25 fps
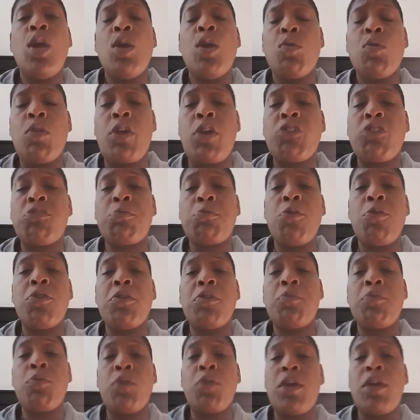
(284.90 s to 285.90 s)
where I spoke
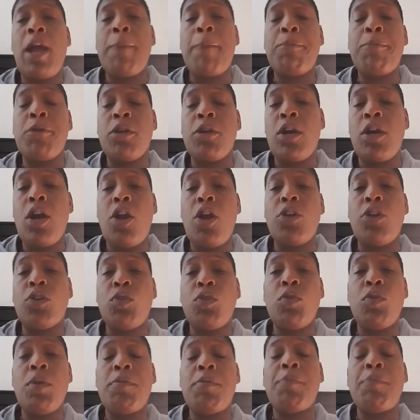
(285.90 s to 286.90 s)
up, where I put an
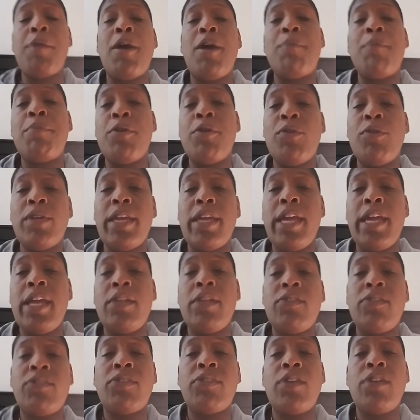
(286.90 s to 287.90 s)
article up about Bill
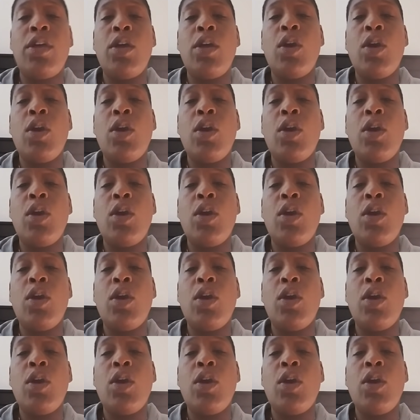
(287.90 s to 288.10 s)
Gates